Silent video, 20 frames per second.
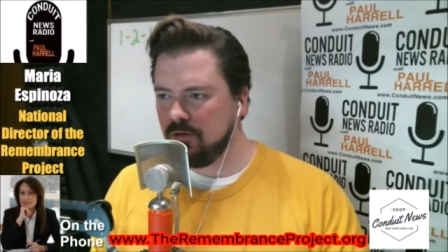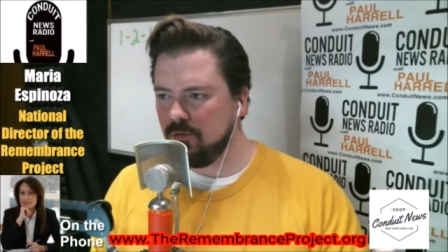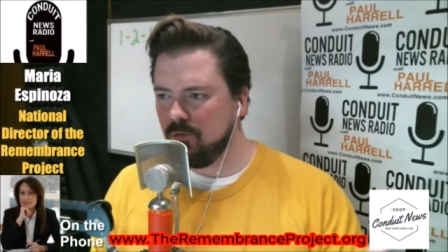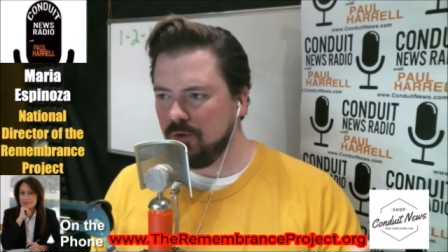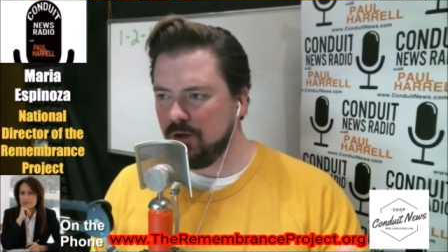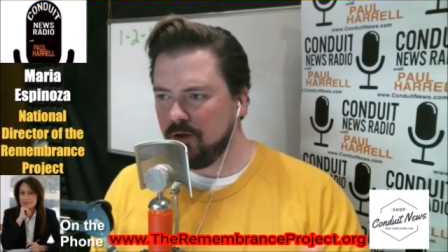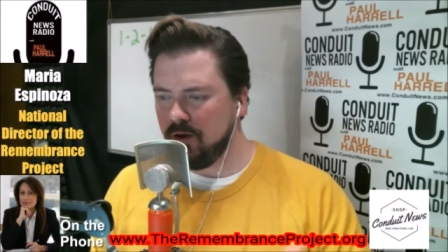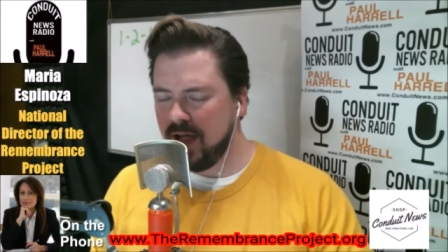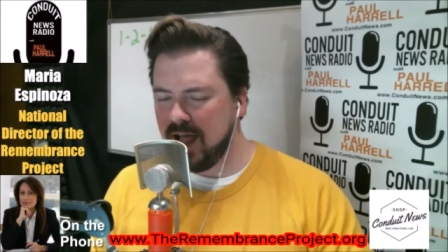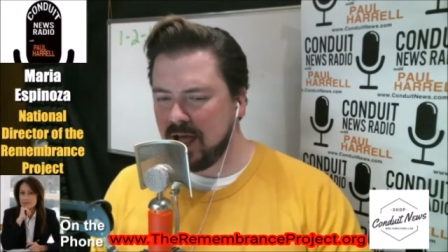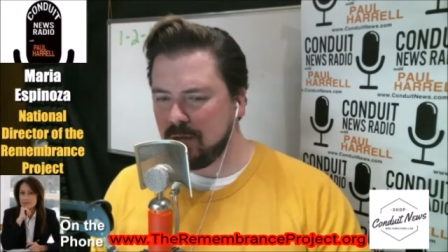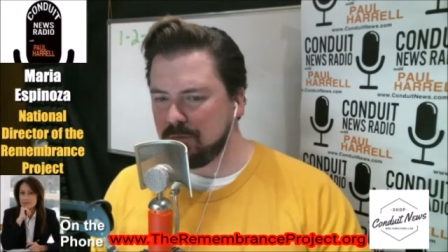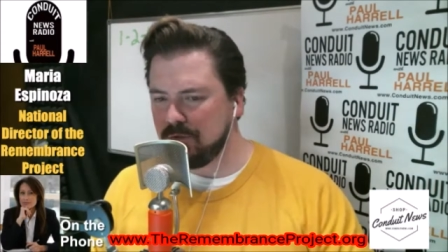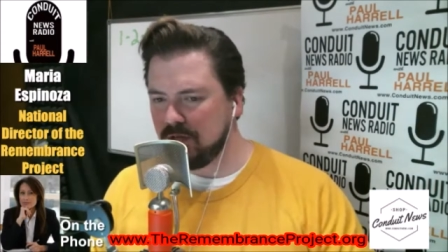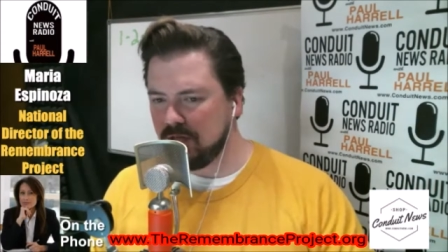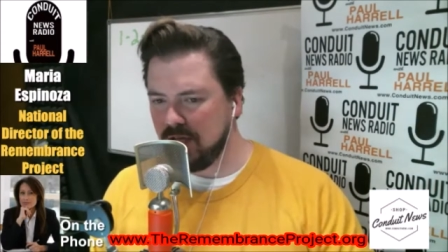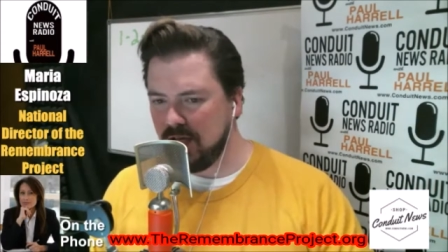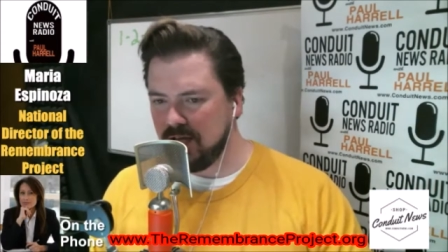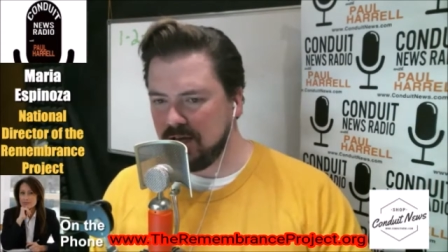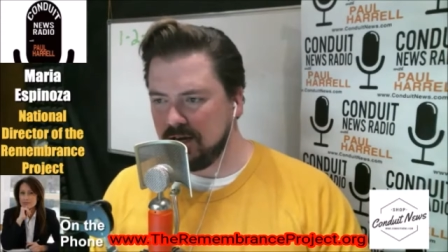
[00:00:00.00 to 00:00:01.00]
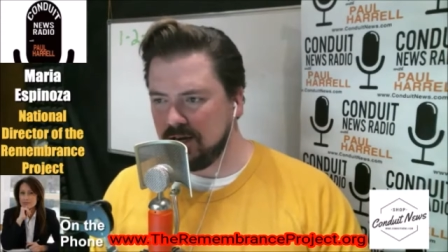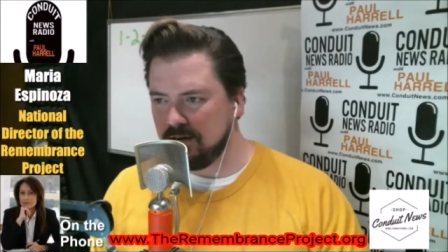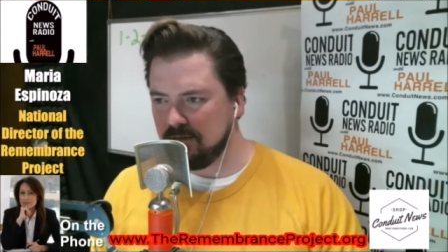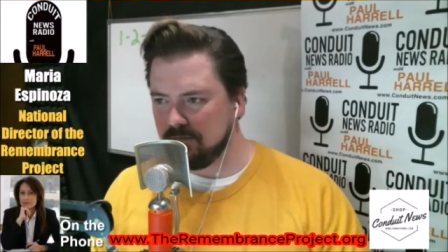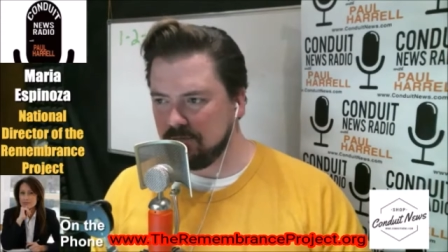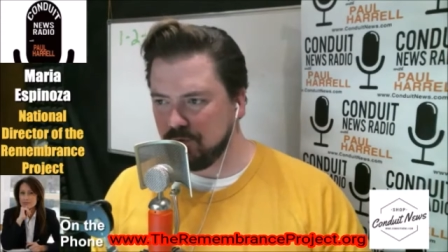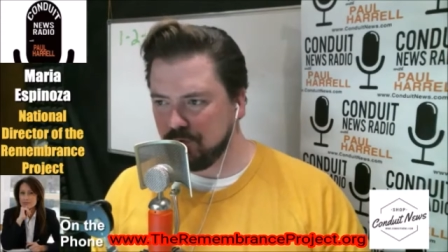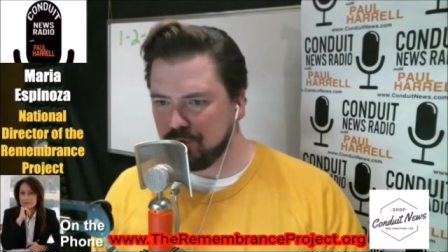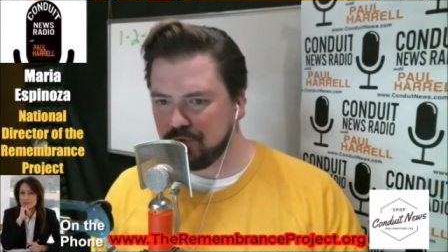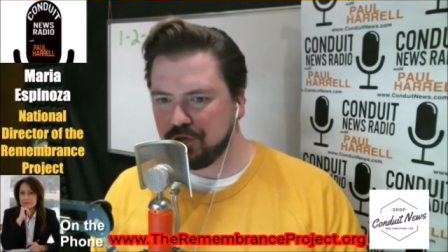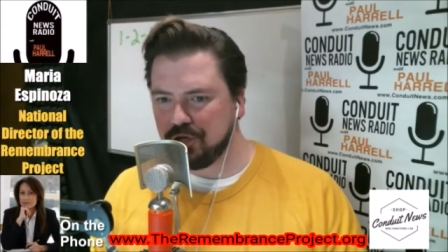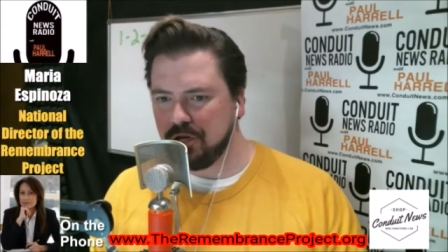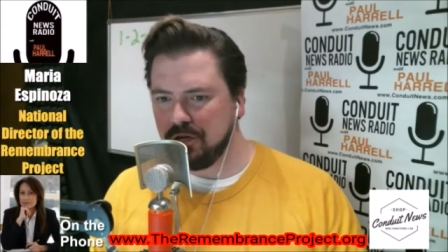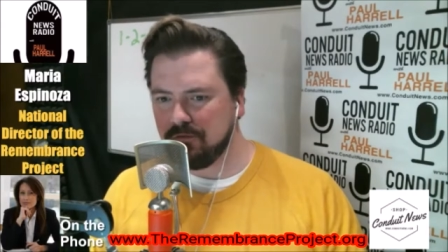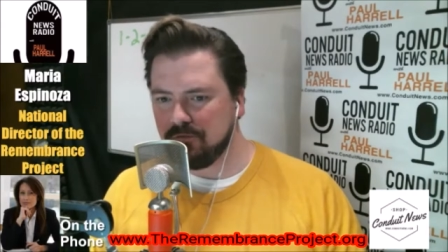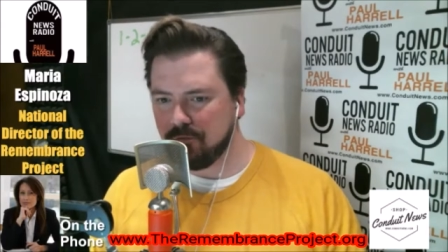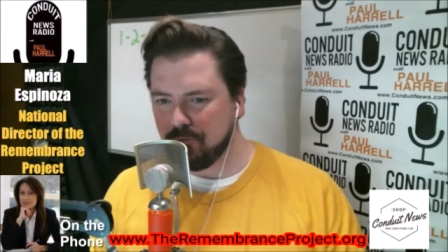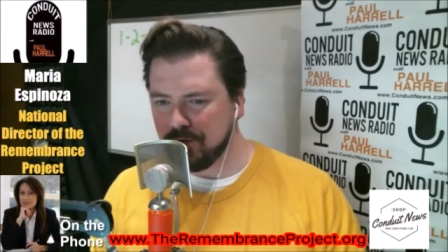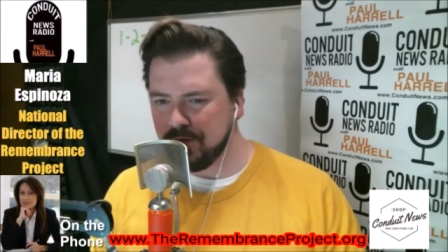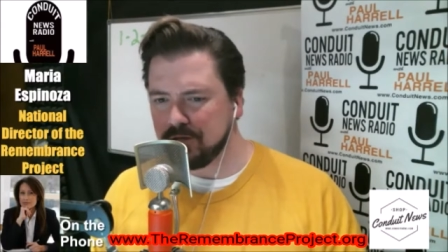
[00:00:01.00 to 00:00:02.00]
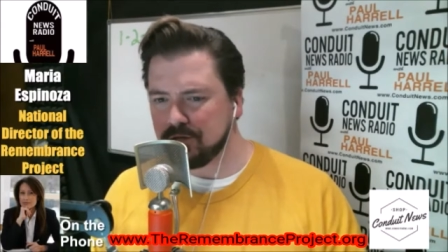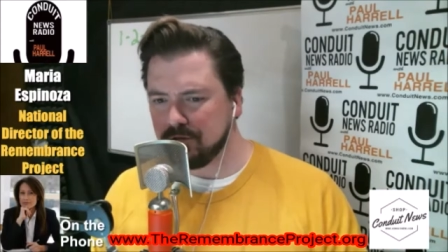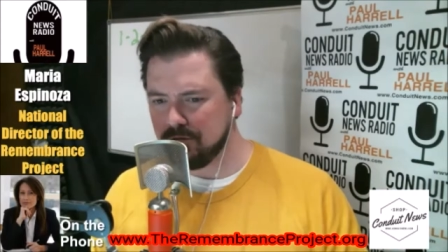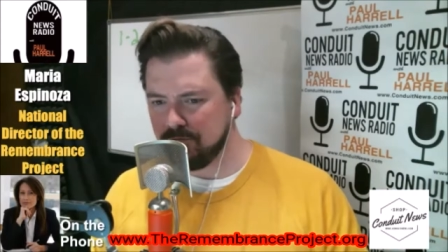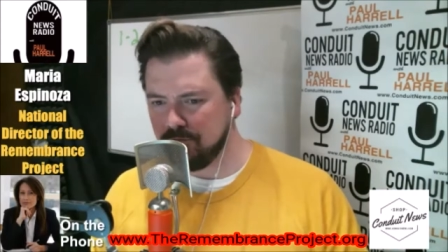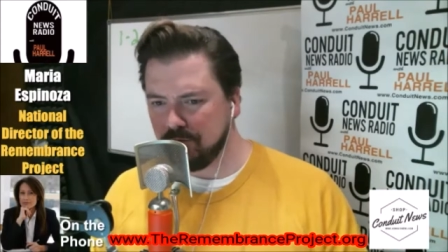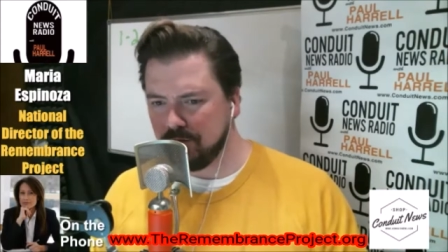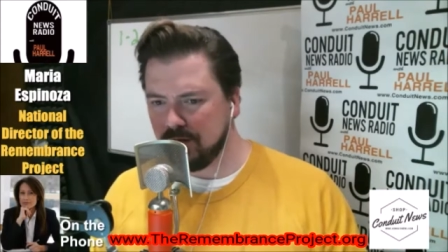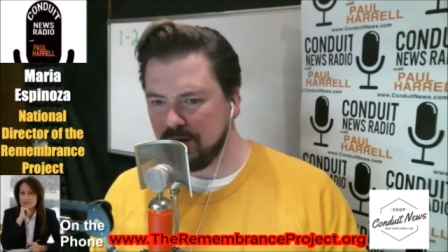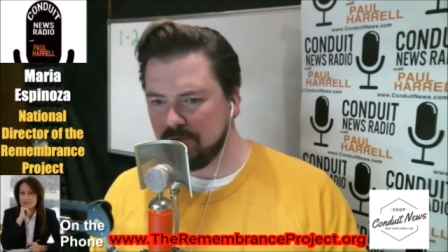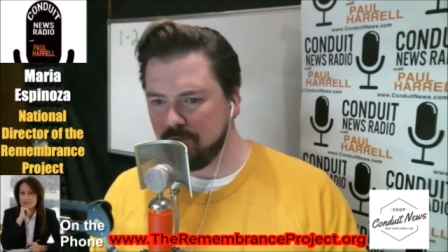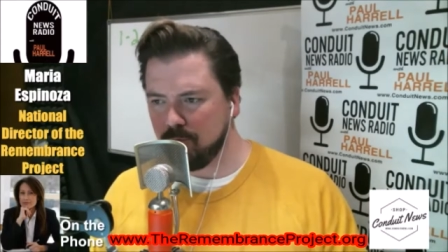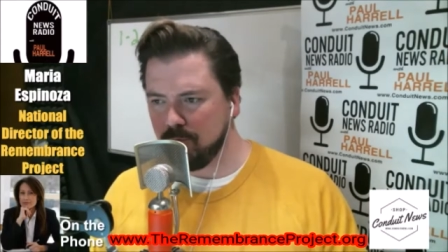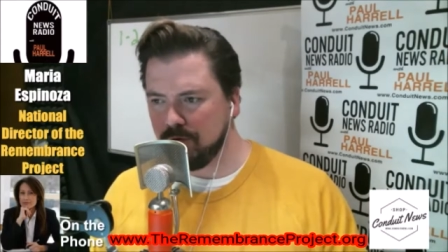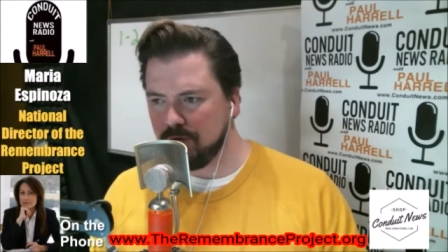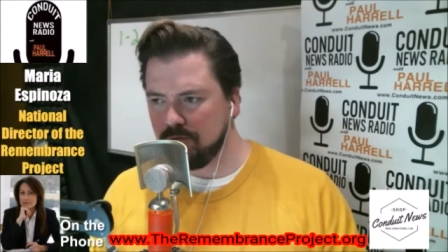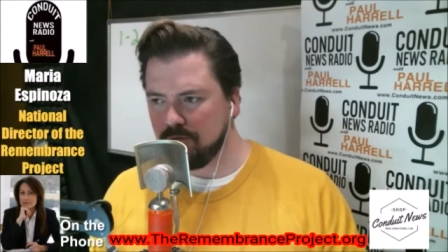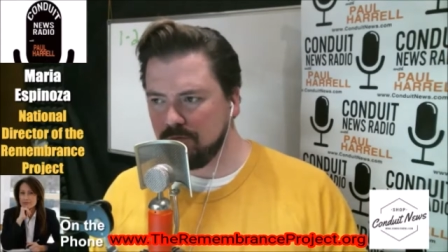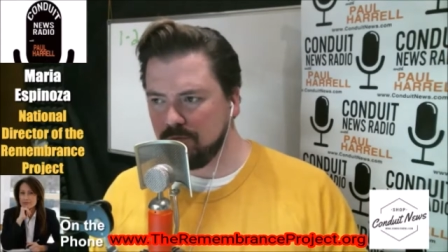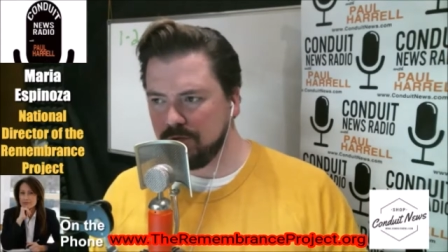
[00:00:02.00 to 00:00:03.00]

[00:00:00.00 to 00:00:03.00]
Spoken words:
we are abdicating the chief reason for government,